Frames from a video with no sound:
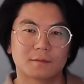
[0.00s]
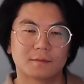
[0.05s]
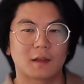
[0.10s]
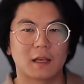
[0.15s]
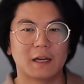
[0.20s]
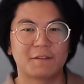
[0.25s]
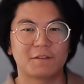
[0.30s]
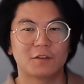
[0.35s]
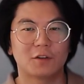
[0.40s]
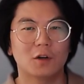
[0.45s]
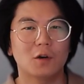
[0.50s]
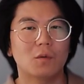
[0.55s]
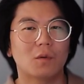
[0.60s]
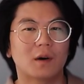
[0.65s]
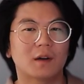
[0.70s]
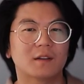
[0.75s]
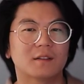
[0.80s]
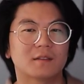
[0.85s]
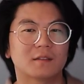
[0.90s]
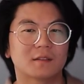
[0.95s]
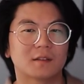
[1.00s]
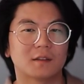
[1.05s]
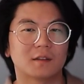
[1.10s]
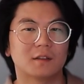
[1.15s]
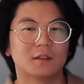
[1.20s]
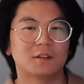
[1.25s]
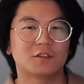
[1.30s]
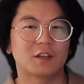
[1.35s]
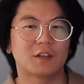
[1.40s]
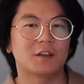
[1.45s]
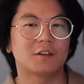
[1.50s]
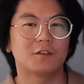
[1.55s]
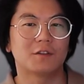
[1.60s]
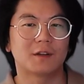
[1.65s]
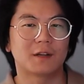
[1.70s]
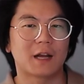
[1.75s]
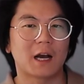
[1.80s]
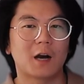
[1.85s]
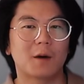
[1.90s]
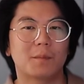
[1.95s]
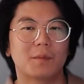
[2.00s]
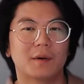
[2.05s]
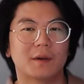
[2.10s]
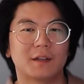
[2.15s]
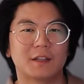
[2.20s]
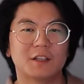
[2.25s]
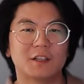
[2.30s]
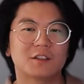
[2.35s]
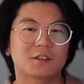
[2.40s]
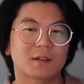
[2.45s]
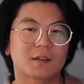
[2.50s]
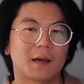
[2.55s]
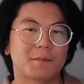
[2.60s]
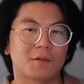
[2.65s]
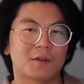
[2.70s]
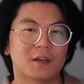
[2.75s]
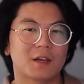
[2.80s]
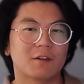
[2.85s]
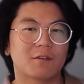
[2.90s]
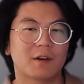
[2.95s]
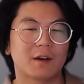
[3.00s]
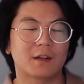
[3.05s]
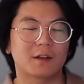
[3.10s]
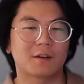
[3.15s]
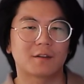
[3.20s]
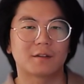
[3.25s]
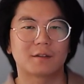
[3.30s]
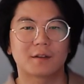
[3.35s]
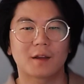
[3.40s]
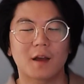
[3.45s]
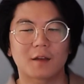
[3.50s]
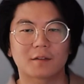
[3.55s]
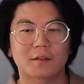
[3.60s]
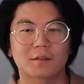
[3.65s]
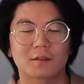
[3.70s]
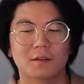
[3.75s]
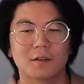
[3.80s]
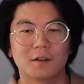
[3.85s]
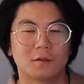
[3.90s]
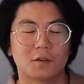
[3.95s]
And if you don't want to see JUnit output each time you're iterating on tests,